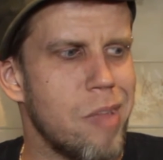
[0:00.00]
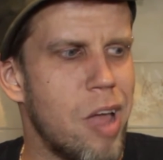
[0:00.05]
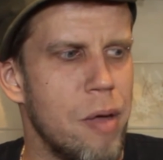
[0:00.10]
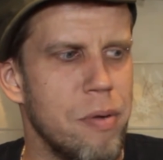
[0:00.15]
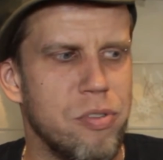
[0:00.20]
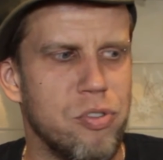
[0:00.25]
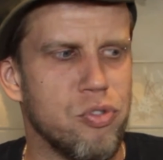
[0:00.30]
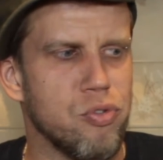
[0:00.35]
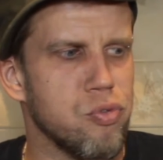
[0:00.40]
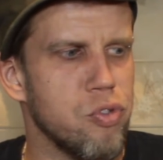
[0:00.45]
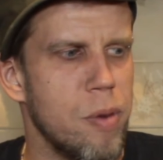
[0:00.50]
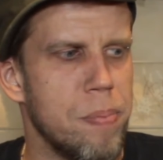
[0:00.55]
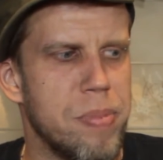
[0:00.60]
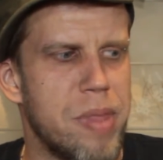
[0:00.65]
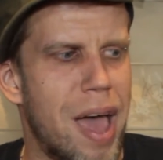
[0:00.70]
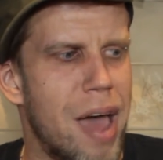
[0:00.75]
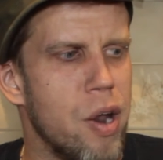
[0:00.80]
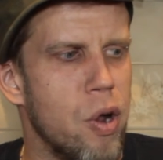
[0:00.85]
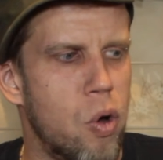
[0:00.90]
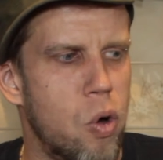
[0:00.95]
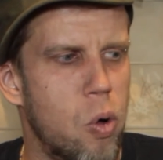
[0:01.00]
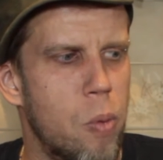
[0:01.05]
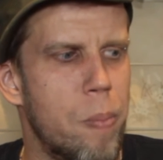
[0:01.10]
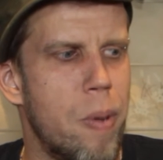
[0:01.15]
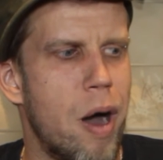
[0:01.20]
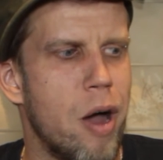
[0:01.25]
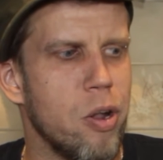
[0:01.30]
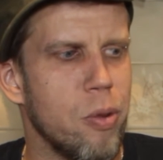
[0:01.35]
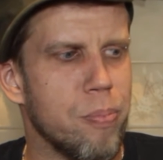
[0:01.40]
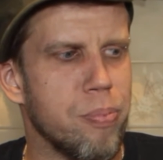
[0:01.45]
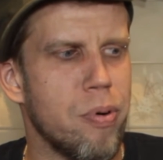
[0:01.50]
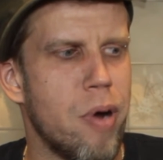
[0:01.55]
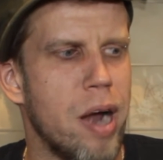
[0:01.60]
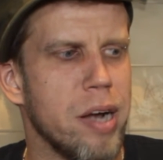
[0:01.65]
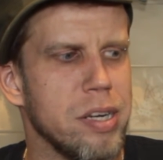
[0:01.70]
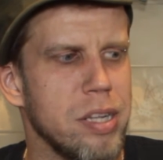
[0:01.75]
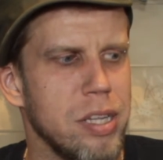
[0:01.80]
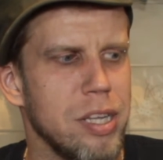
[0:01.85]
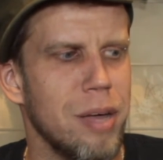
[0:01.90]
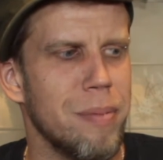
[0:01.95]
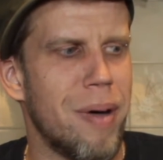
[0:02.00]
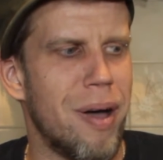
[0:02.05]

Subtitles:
I dripped that whole bottle practically